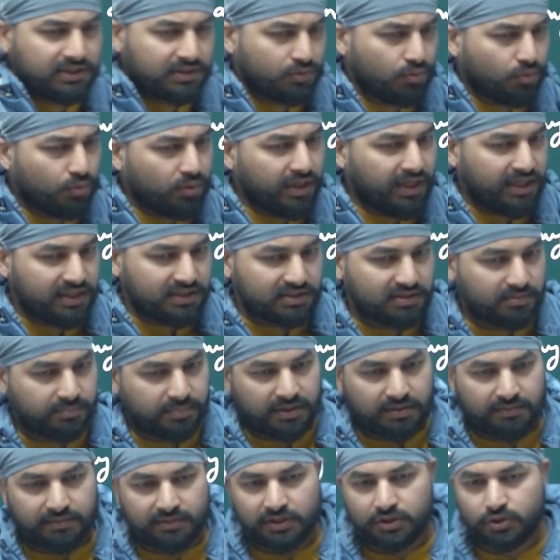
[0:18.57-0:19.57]
court has the
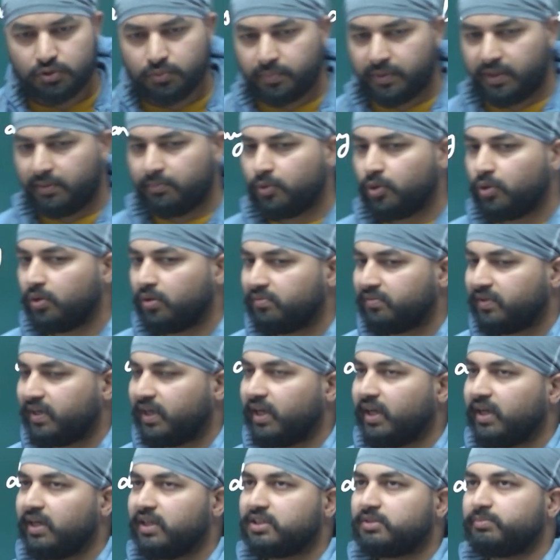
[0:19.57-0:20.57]
power. The Supreme Court of
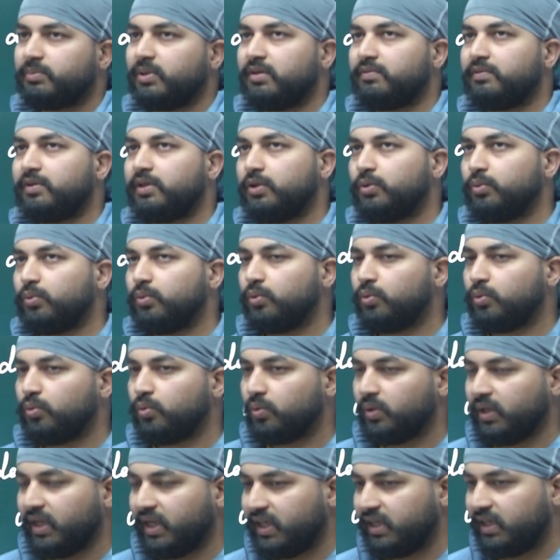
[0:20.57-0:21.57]
India has power to do
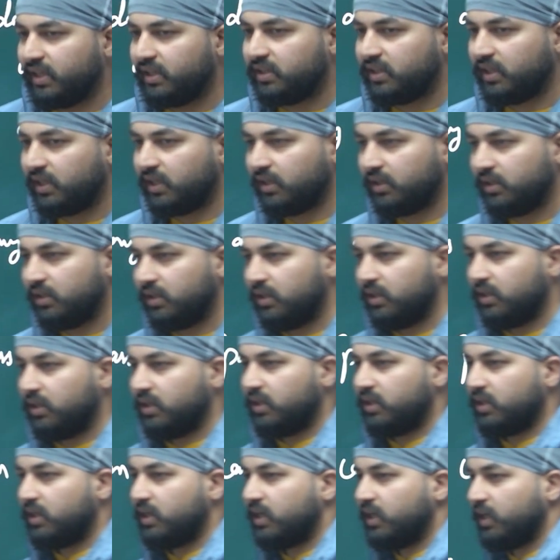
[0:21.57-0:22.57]
anything
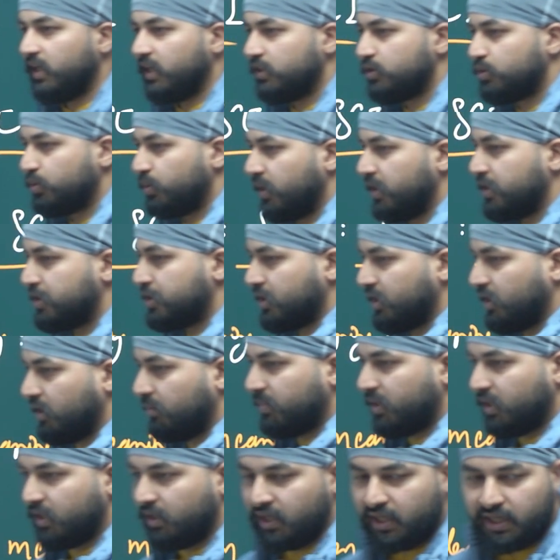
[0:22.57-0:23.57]
regarding judiciary.
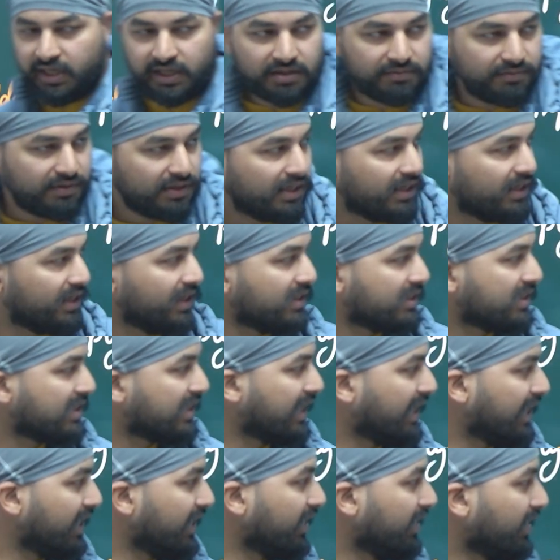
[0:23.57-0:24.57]
But here we'll
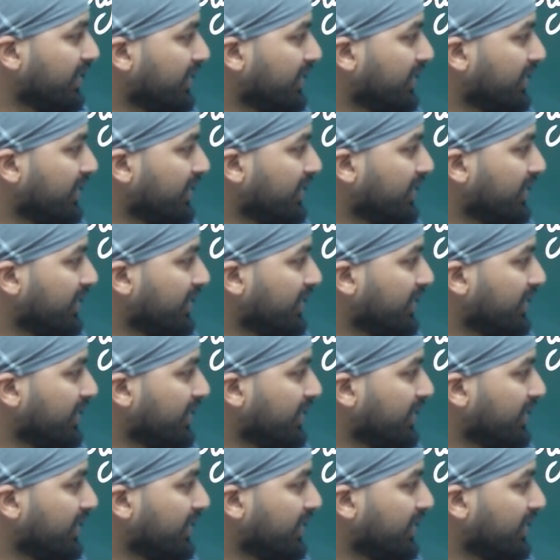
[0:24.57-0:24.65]
understand